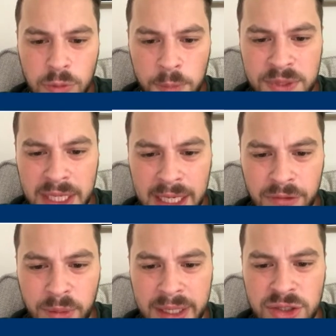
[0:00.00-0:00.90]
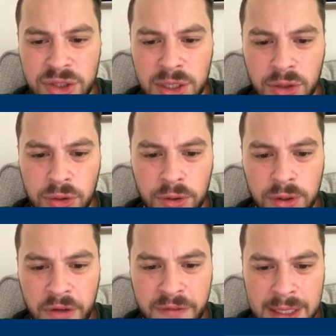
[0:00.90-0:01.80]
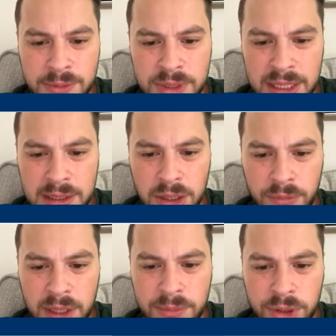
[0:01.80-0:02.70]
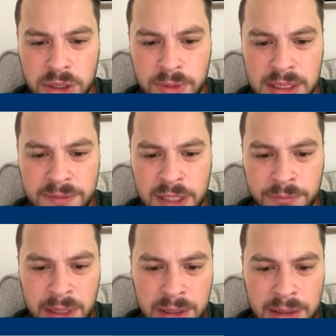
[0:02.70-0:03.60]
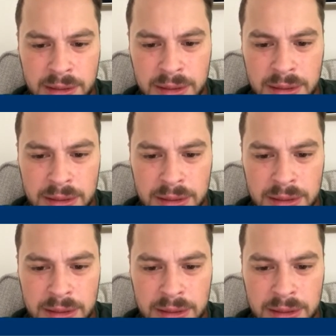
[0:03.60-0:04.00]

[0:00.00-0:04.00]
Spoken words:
Rob saying if we were interested in Gordon, our fans would say he's not worth more than 25 million.